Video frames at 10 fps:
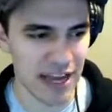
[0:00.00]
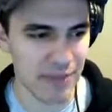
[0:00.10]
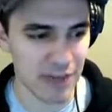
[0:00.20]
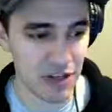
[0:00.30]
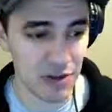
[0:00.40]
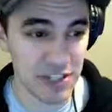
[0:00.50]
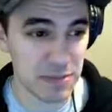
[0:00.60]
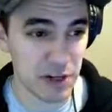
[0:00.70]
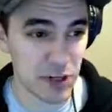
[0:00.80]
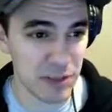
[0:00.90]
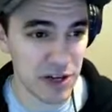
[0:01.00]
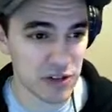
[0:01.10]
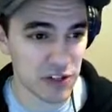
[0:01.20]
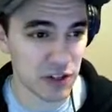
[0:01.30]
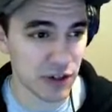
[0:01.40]
app, and it uses peer-to-peer,
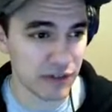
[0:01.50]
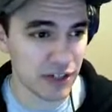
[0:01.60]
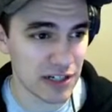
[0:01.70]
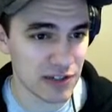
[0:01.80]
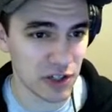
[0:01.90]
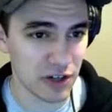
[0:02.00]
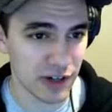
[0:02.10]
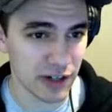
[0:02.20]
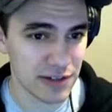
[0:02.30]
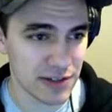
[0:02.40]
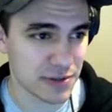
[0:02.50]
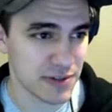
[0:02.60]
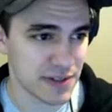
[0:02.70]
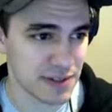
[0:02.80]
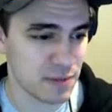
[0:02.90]
so you don't even need a server. So
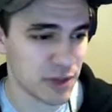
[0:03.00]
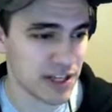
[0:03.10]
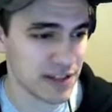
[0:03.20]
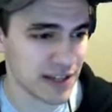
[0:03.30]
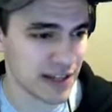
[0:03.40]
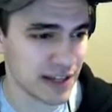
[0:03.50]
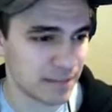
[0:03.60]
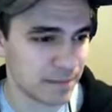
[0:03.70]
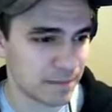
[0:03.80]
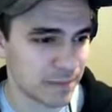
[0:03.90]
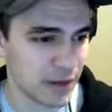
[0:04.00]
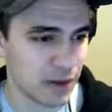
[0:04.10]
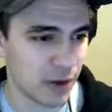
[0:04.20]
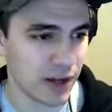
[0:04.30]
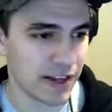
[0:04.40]
it's pretty insane.
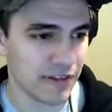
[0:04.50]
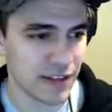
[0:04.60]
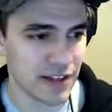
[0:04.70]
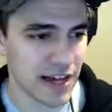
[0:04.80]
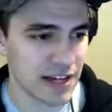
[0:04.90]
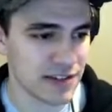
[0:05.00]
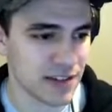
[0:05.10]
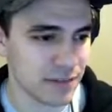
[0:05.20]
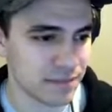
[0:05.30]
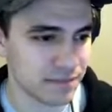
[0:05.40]
Wow, I can't find the docs though.